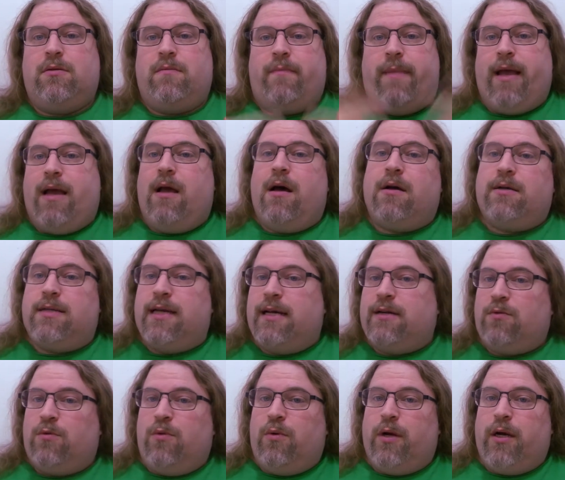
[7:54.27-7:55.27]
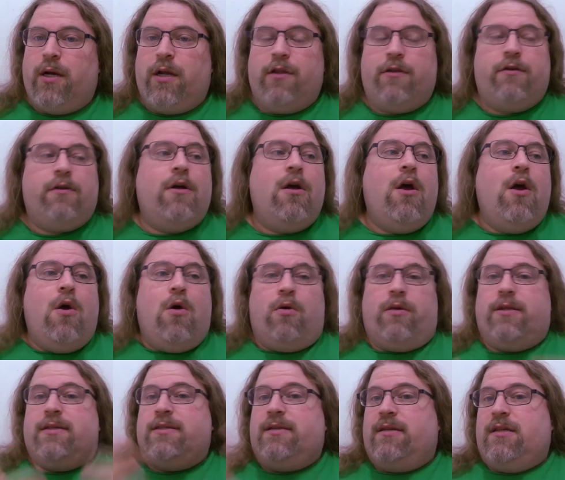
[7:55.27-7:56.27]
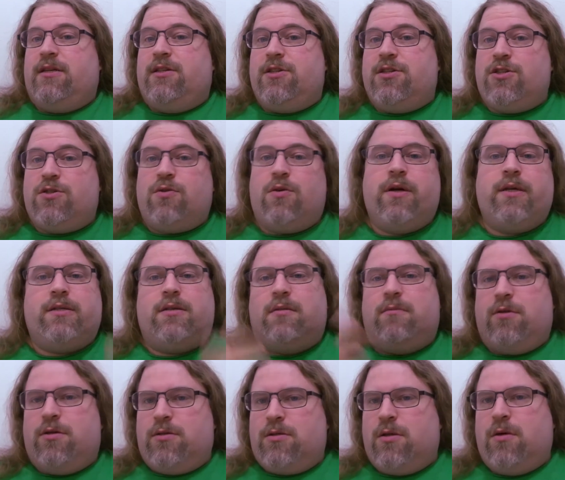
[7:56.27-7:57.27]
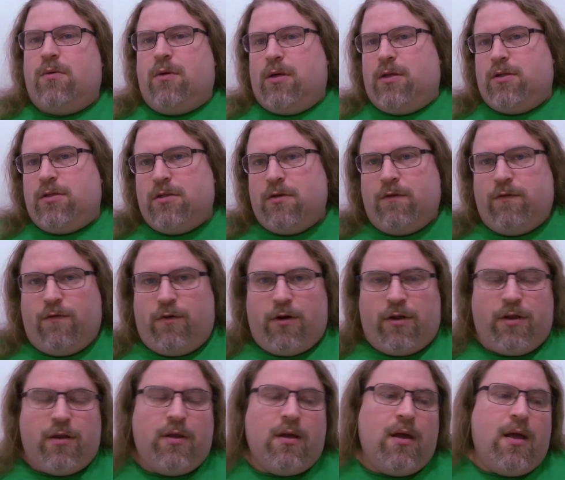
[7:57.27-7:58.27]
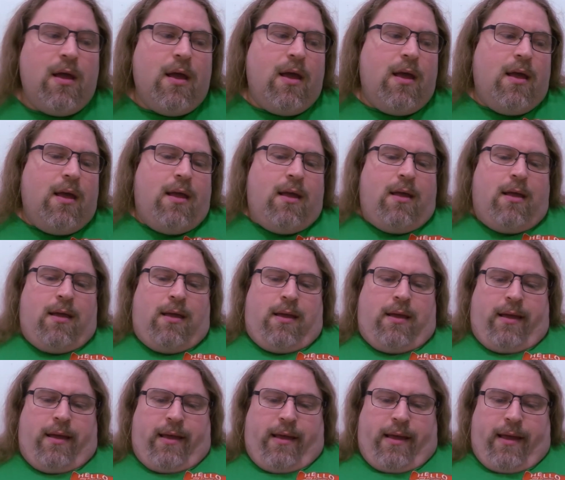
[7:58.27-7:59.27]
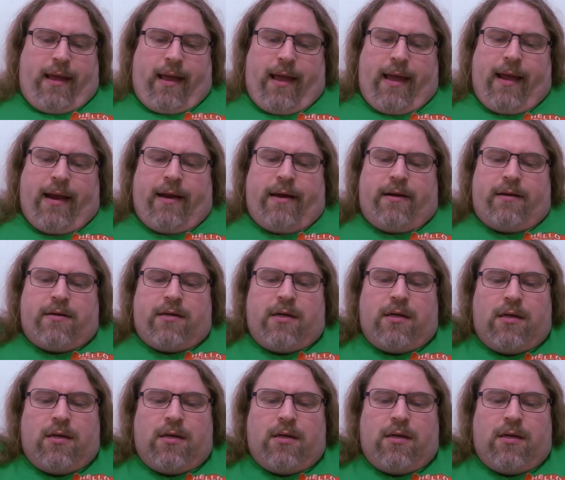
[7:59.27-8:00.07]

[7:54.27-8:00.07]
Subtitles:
make contact with one another, or that something destroys them, or so on and so forth. And